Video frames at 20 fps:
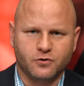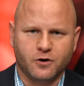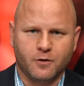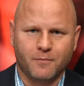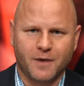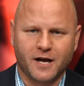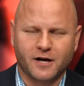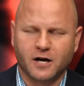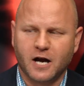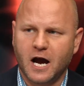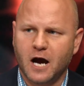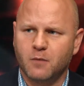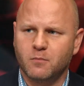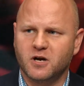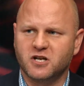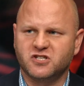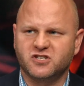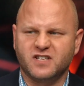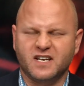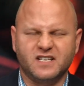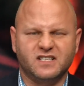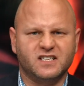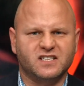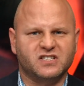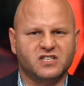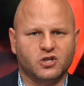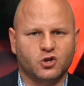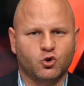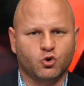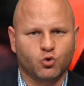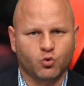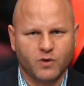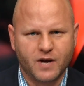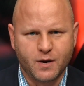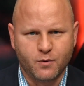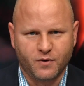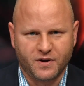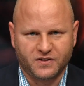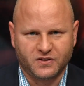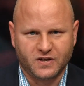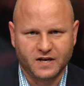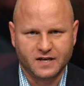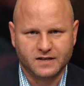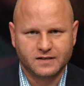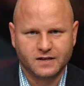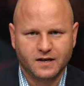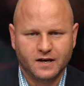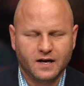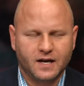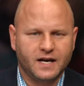no matter how much they disagree with it.